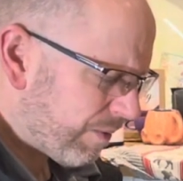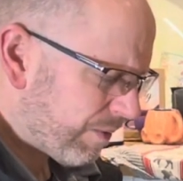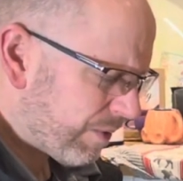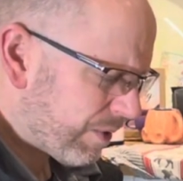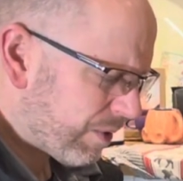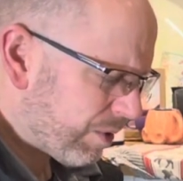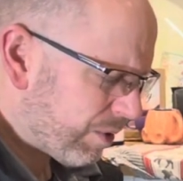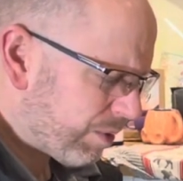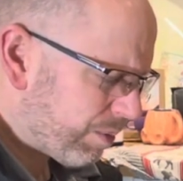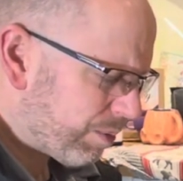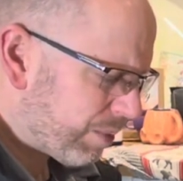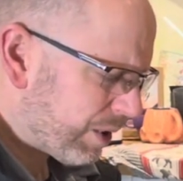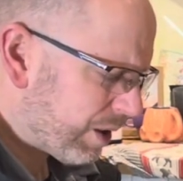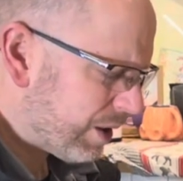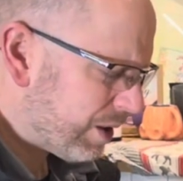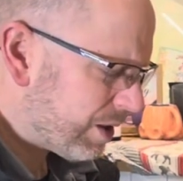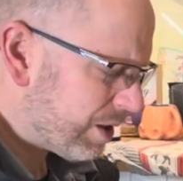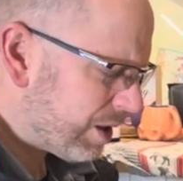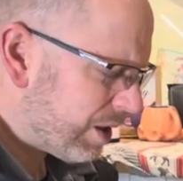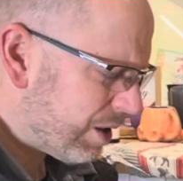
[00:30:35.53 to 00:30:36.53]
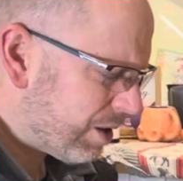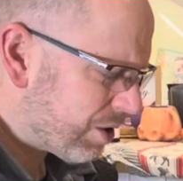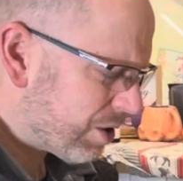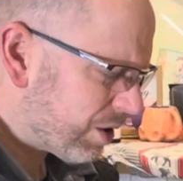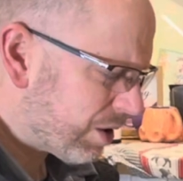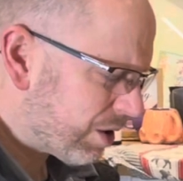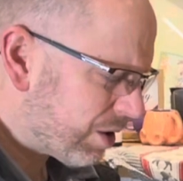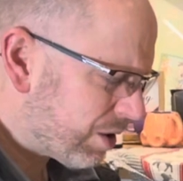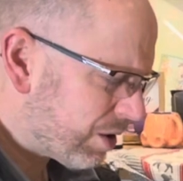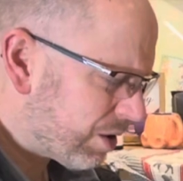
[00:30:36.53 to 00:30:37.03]
Lord, please teach
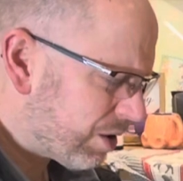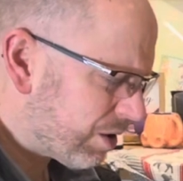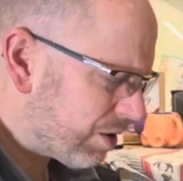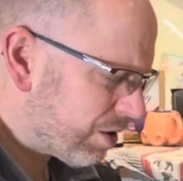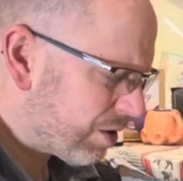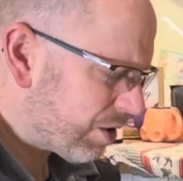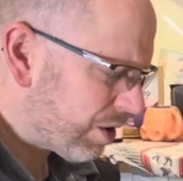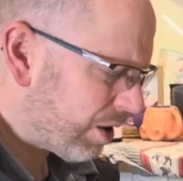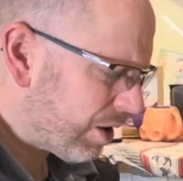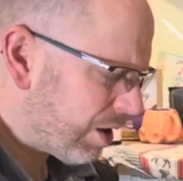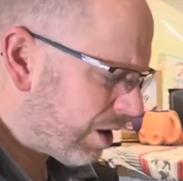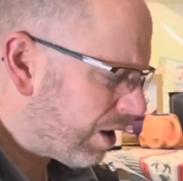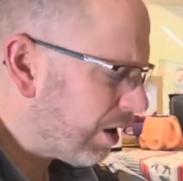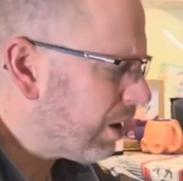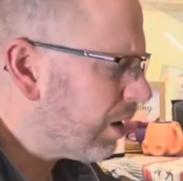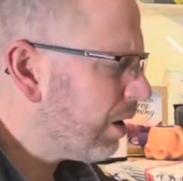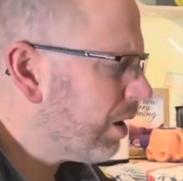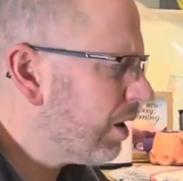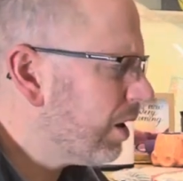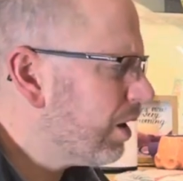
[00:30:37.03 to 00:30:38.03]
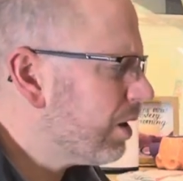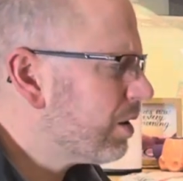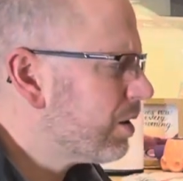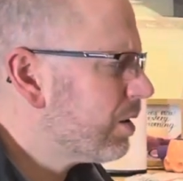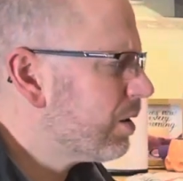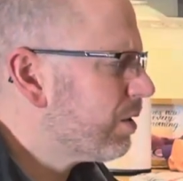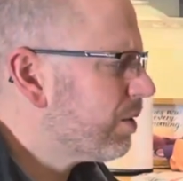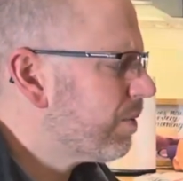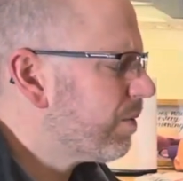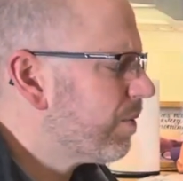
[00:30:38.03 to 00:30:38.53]
us and shine that light
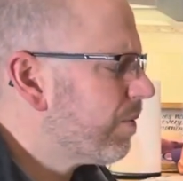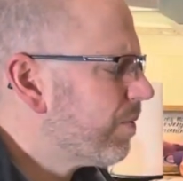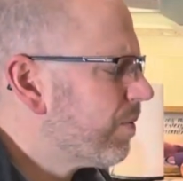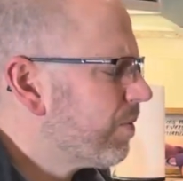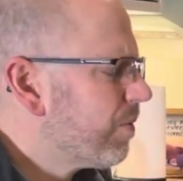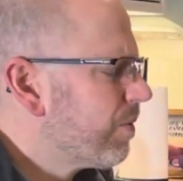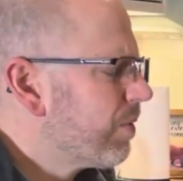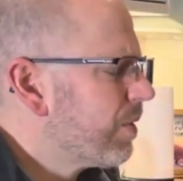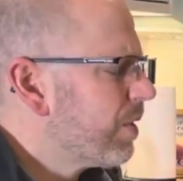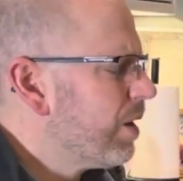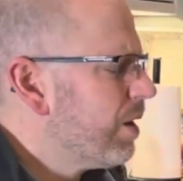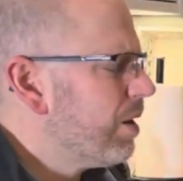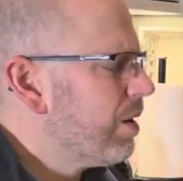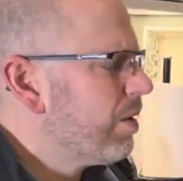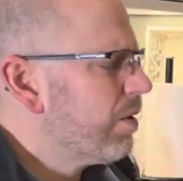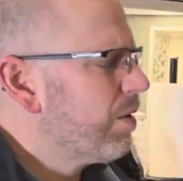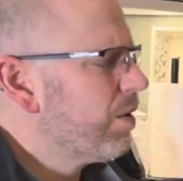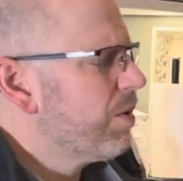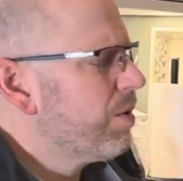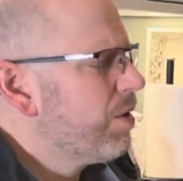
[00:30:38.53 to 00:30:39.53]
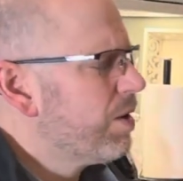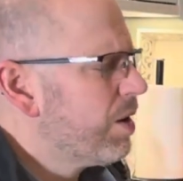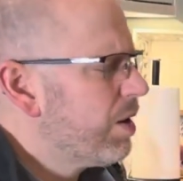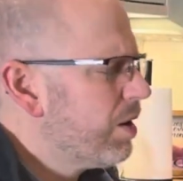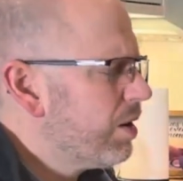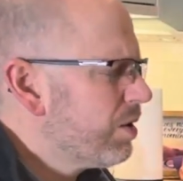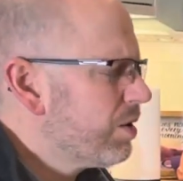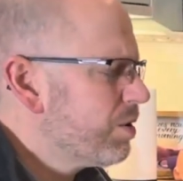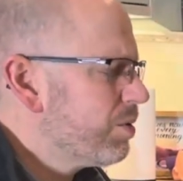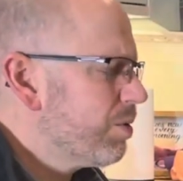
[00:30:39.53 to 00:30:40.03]
in our own
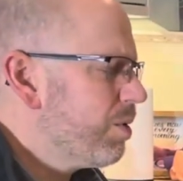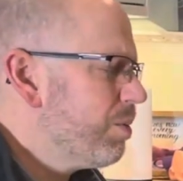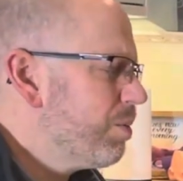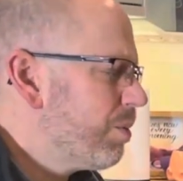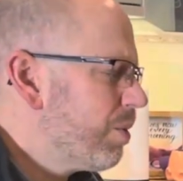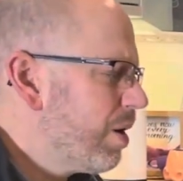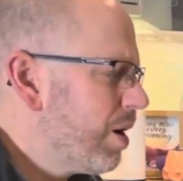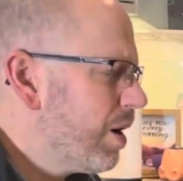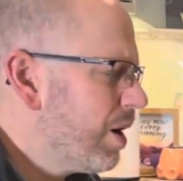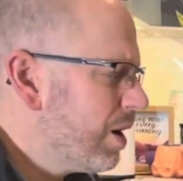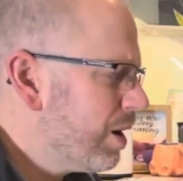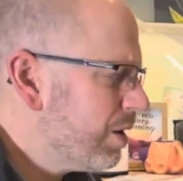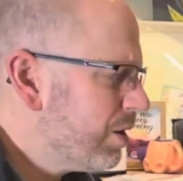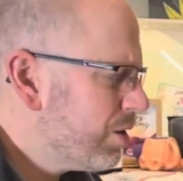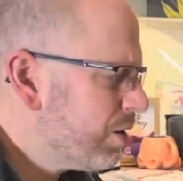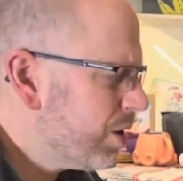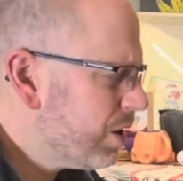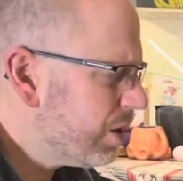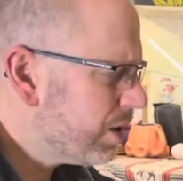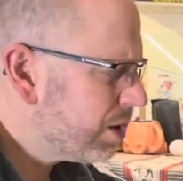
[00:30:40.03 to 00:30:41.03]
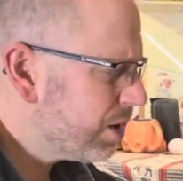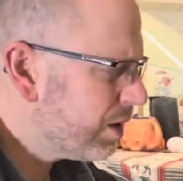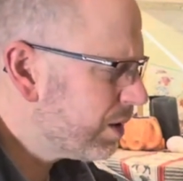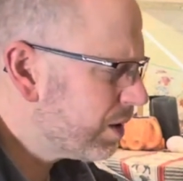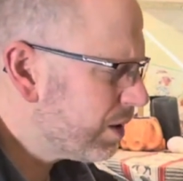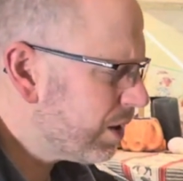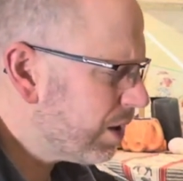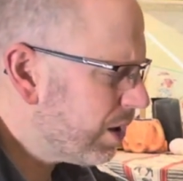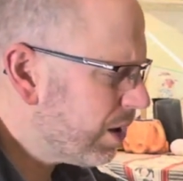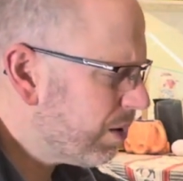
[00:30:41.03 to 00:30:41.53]
hearts, we pray. In
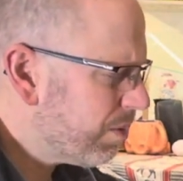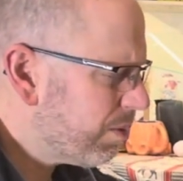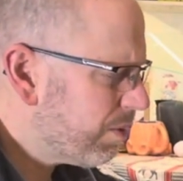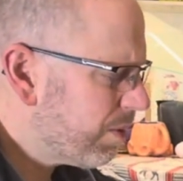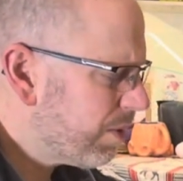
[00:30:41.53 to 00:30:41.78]
Jesus' name,